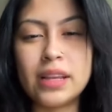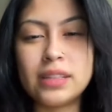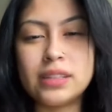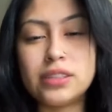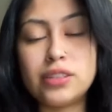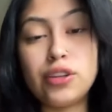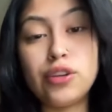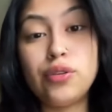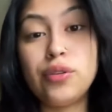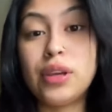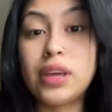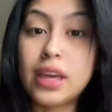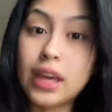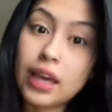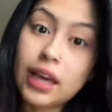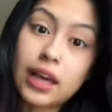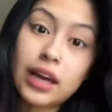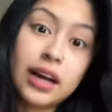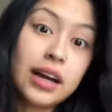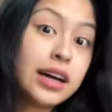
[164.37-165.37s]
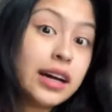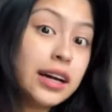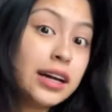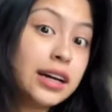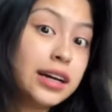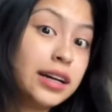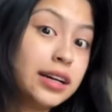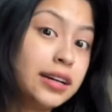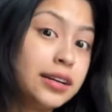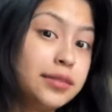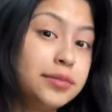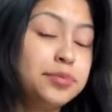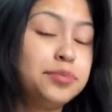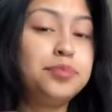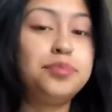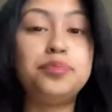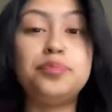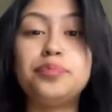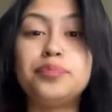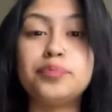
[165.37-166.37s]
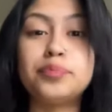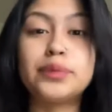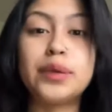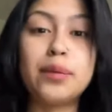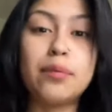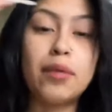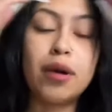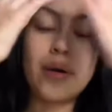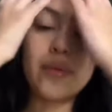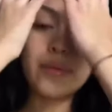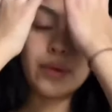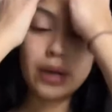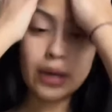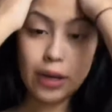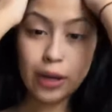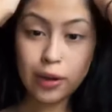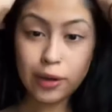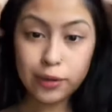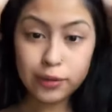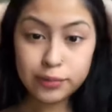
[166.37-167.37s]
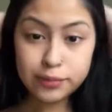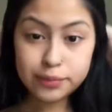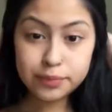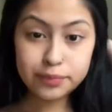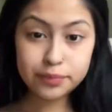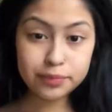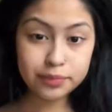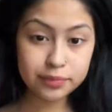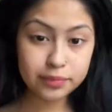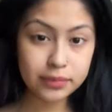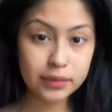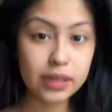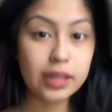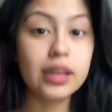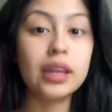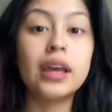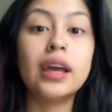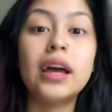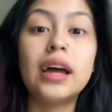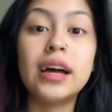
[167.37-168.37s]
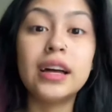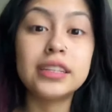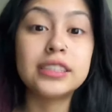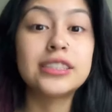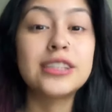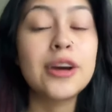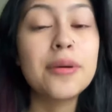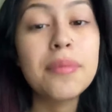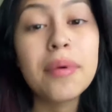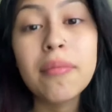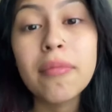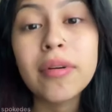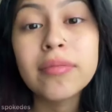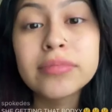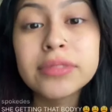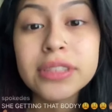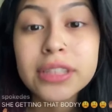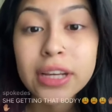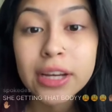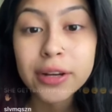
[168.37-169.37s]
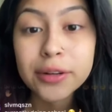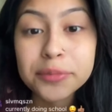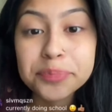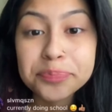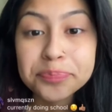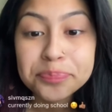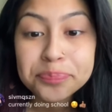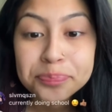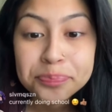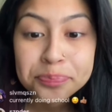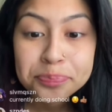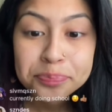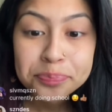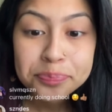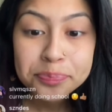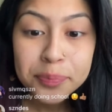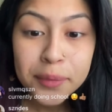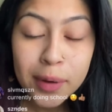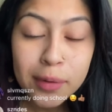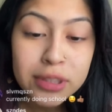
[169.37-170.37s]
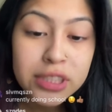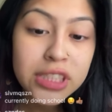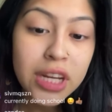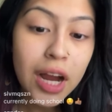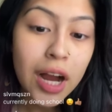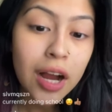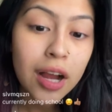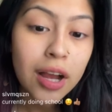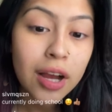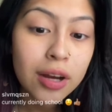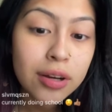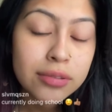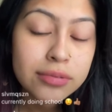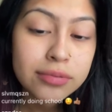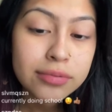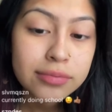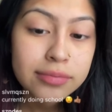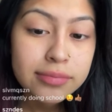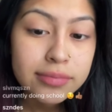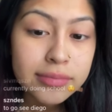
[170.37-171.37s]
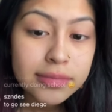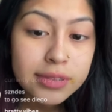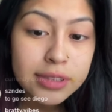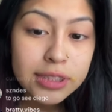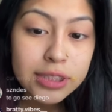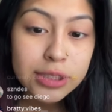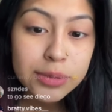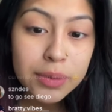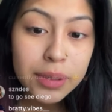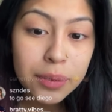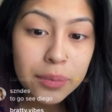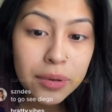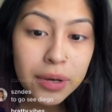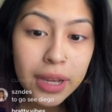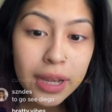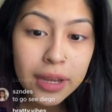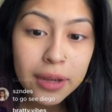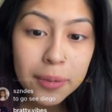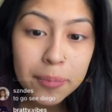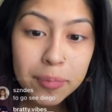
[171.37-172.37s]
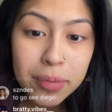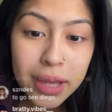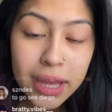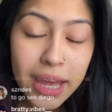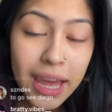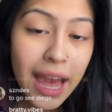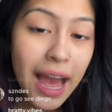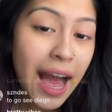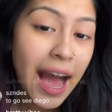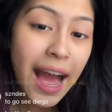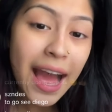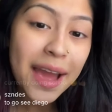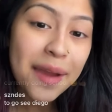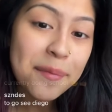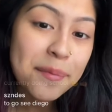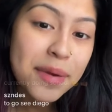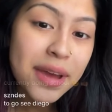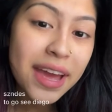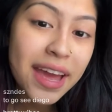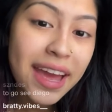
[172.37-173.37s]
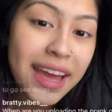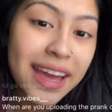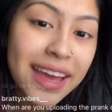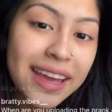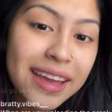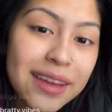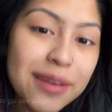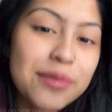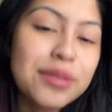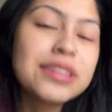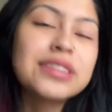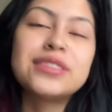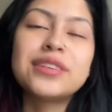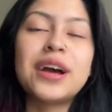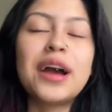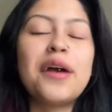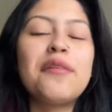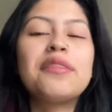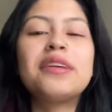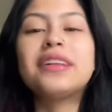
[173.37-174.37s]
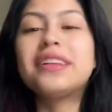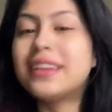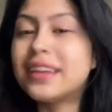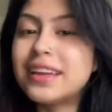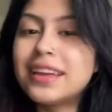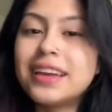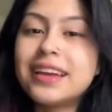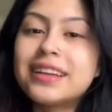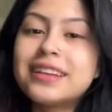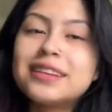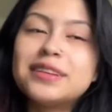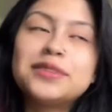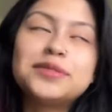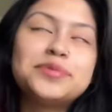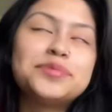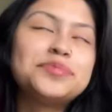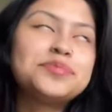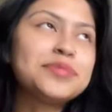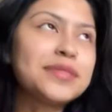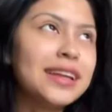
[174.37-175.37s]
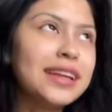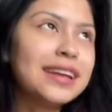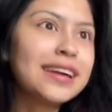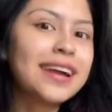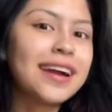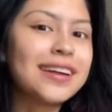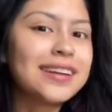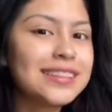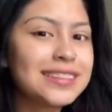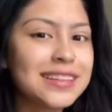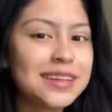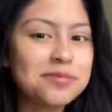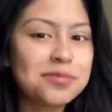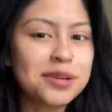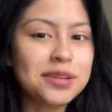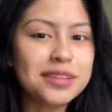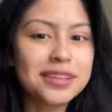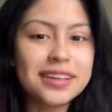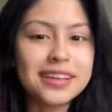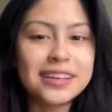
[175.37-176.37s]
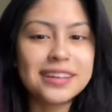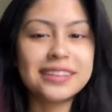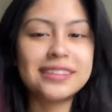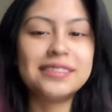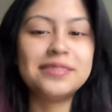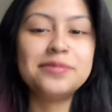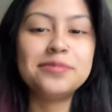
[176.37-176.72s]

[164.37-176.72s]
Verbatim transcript: So you can come. My mom would go. I'll tell my mom to go. So I'll go. So we can work out. Bae, hi, bae. We still haven't linked kind of sad about that.